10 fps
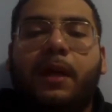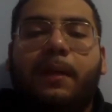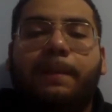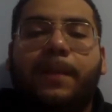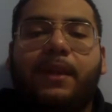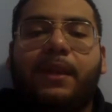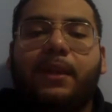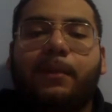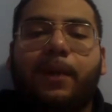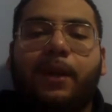be in
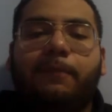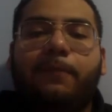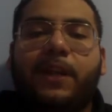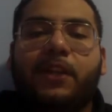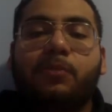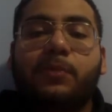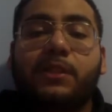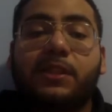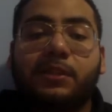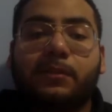a better financial position.